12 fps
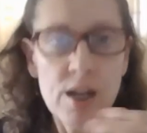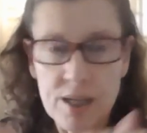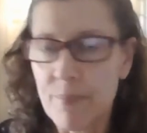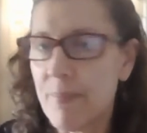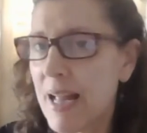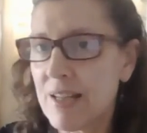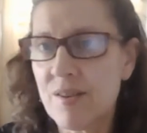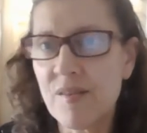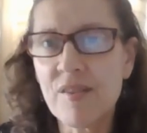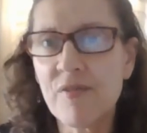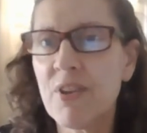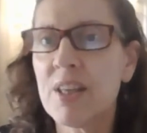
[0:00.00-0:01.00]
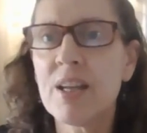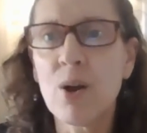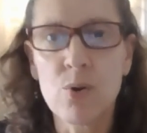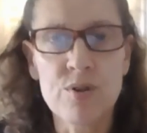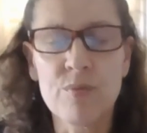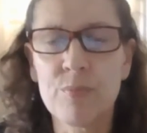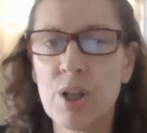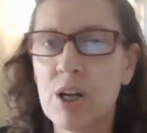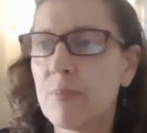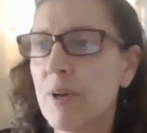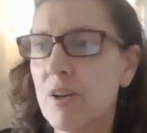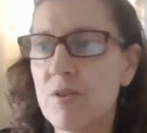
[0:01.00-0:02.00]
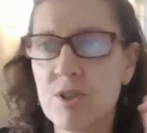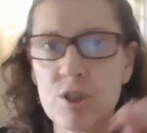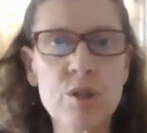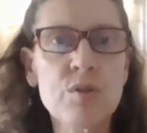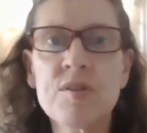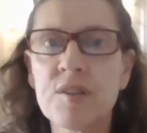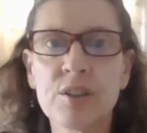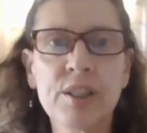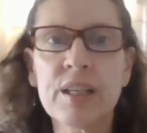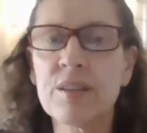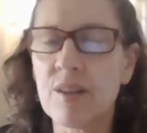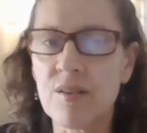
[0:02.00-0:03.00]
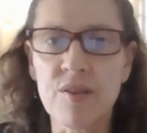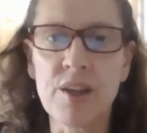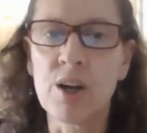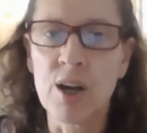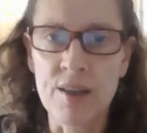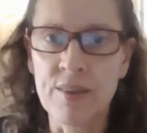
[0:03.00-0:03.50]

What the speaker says: Come back to this video or the blog post, use the link that's there,